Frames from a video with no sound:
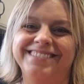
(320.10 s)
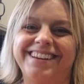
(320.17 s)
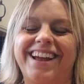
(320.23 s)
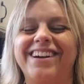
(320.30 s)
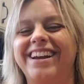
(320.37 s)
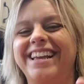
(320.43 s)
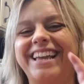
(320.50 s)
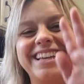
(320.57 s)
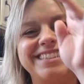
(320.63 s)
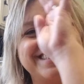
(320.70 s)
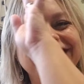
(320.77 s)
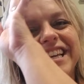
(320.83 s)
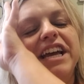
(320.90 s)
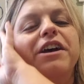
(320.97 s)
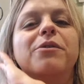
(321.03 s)
All right, guys.
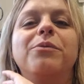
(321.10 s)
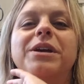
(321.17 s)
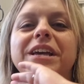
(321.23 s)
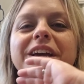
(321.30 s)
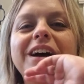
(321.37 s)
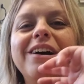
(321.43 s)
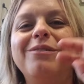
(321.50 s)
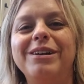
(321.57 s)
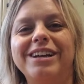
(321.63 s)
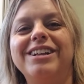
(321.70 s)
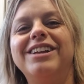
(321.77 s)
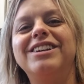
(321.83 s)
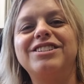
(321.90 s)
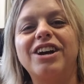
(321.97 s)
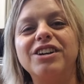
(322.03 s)
We
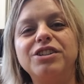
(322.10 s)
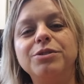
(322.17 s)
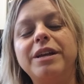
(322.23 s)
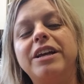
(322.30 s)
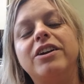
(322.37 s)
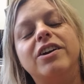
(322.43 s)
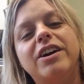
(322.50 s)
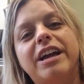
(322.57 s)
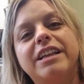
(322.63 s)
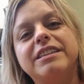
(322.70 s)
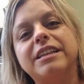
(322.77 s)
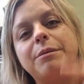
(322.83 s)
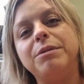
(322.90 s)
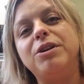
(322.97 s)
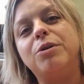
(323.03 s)
will talk to you later
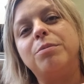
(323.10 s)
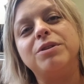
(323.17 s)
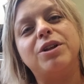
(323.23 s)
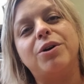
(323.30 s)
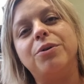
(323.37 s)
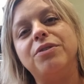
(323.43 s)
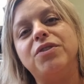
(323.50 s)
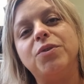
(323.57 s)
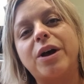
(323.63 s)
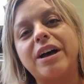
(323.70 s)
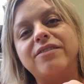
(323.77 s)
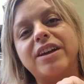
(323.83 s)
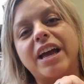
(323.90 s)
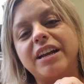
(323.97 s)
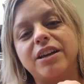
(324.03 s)
and let me know below if you
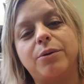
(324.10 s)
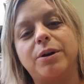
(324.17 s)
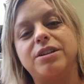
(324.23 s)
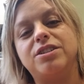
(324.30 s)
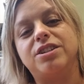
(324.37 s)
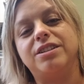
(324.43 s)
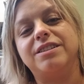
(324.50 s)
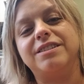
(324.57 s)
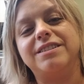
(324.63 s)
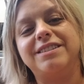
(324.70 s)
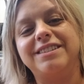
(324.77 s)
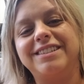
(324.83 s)
have any questions.